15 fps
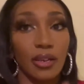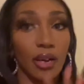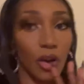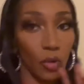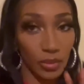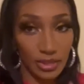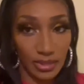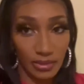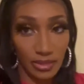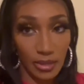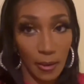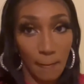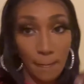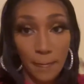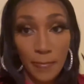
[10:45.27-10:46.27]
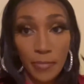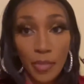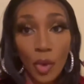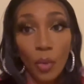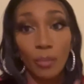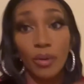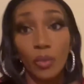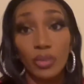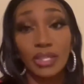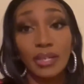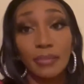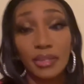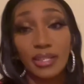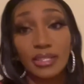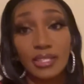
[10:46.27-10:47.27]
I hope it's everything. But with that
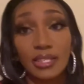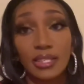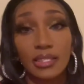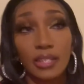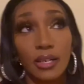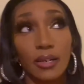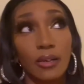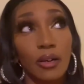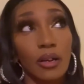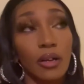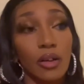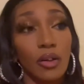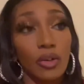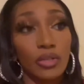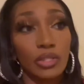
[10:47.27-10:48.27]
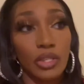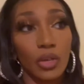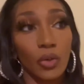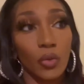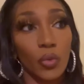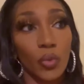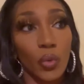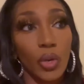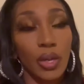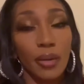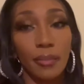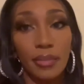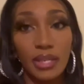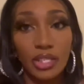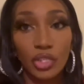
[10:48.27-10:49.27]
being said, y'all, so
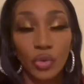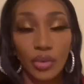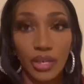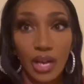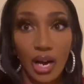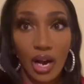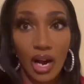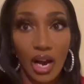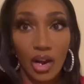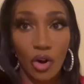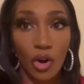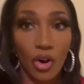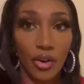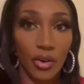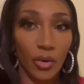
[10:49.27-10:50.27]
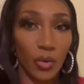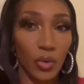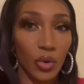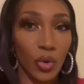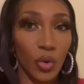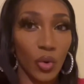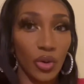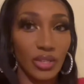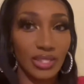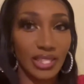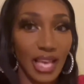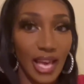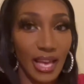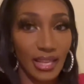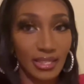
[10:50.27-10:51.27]
me showing y'all how Carter is
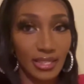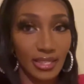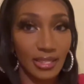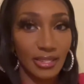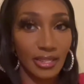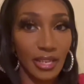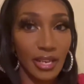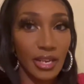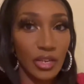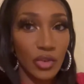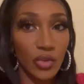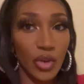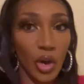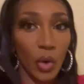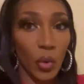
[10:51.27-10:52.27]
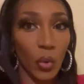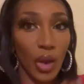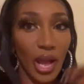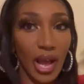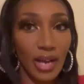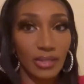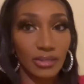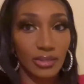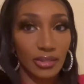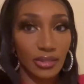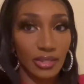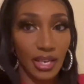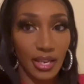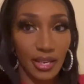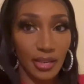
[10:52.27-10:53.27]
acting, you know, after
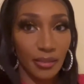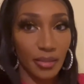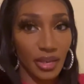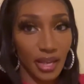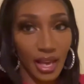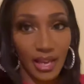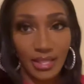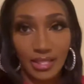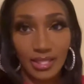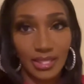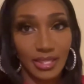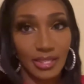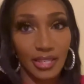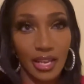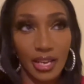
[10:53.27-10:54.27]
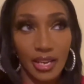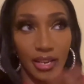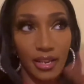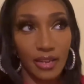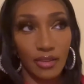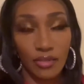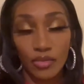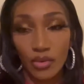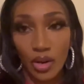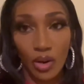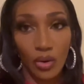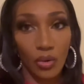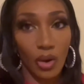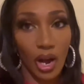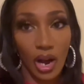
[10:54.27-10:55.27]
taking a medication and, you
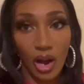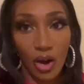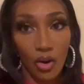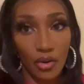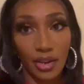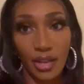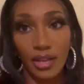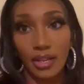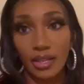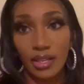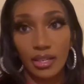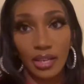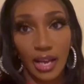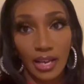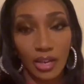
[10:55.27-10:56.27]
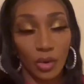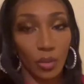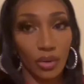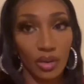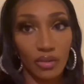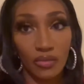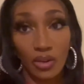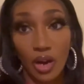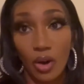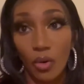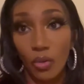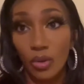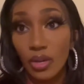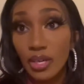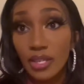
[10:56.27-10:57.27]
know, all day and night or whatever
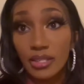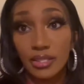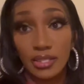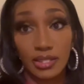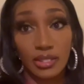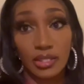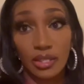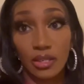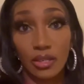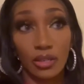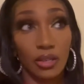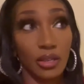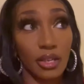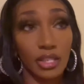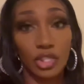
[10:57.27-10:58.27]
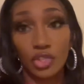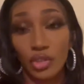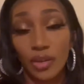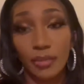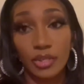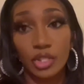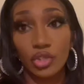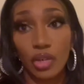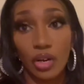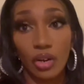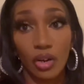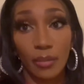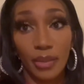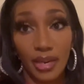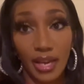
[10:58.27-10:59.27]
on this extremely
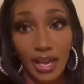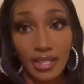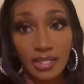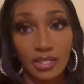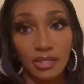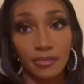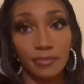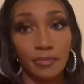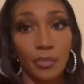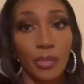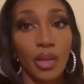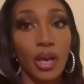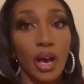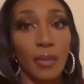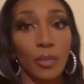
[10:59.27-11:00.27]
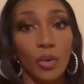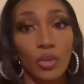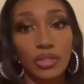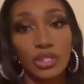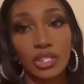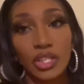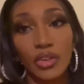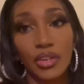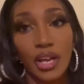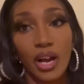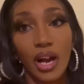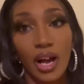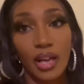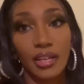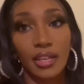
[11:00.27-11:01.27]
strong medication, I'm going to show y'all
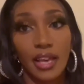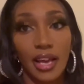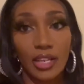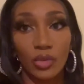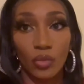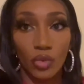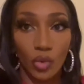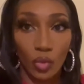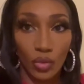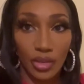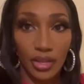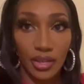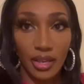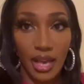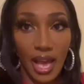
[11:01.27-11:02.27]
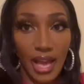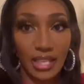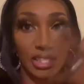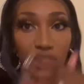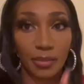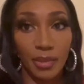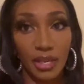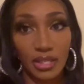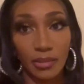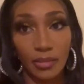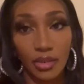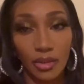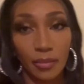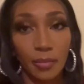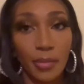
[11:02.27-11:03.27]
how he acted when we actually picked him
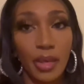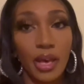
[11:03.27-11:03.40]
up.